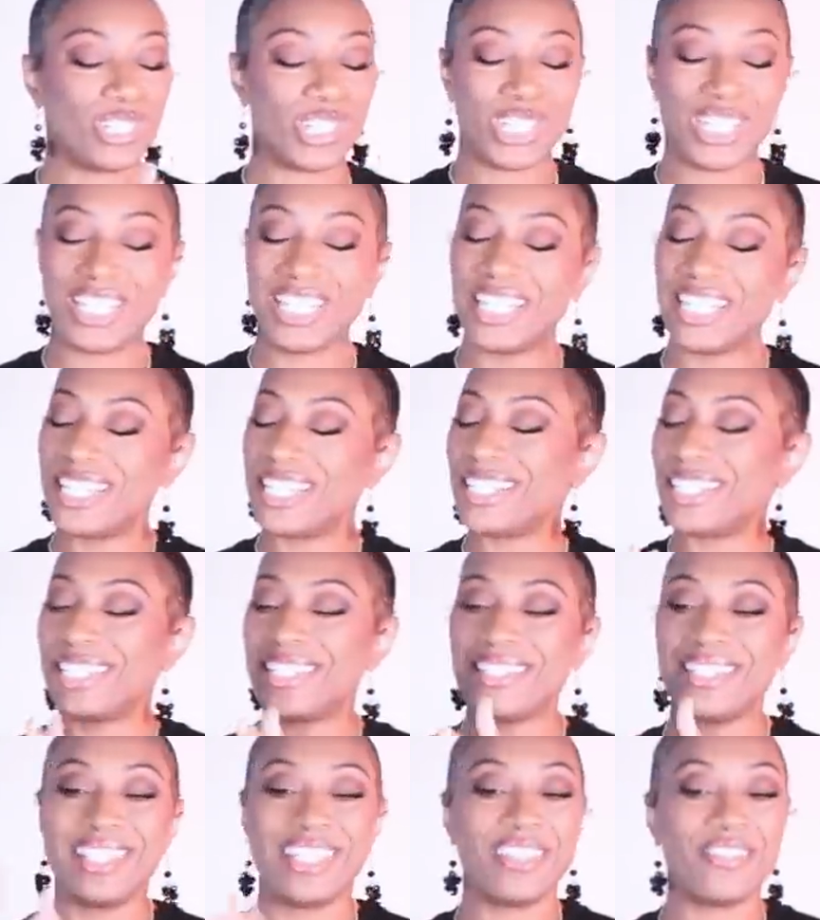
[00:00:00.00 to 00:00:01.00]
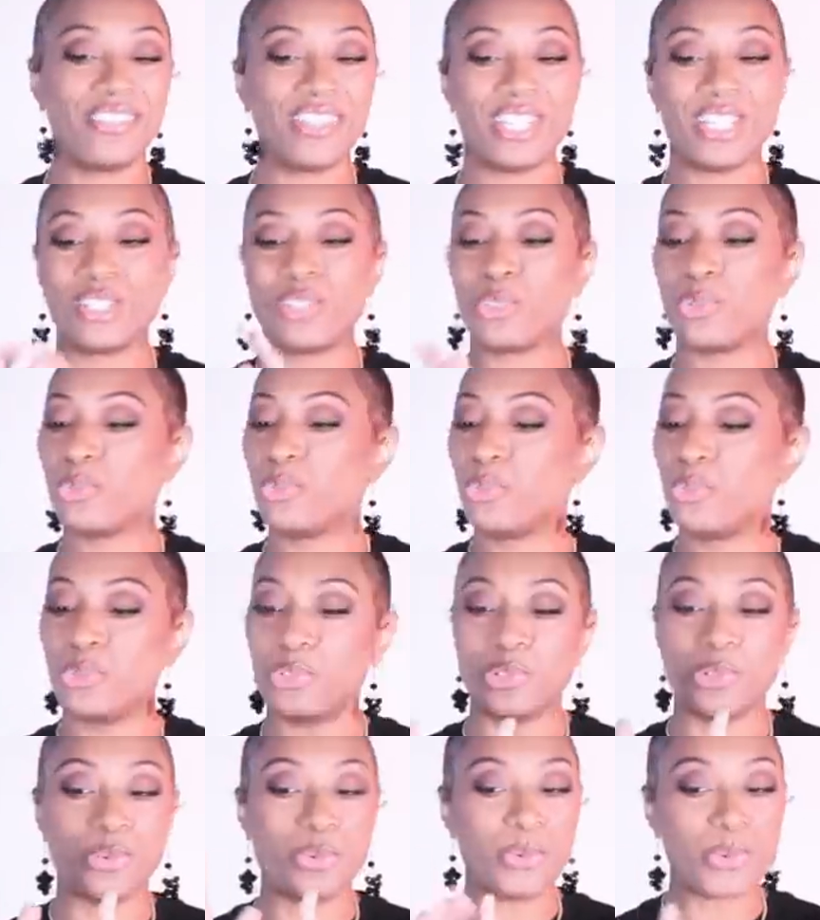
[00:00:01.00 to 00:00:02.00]
She is giving it to
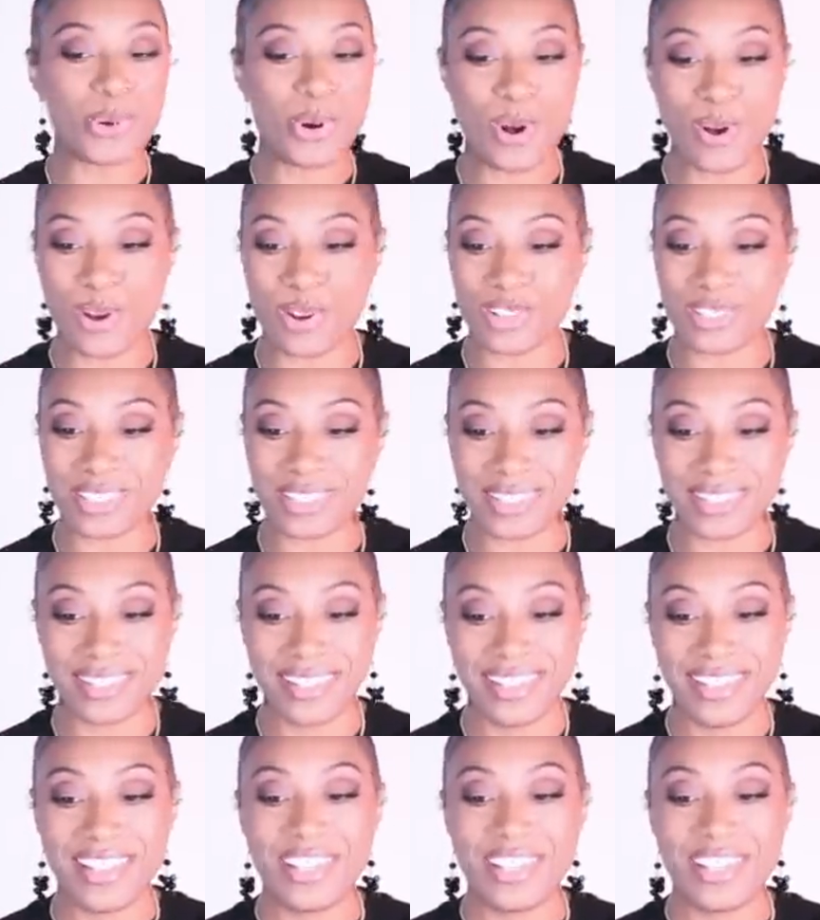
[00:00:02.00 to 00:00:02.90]
the girls.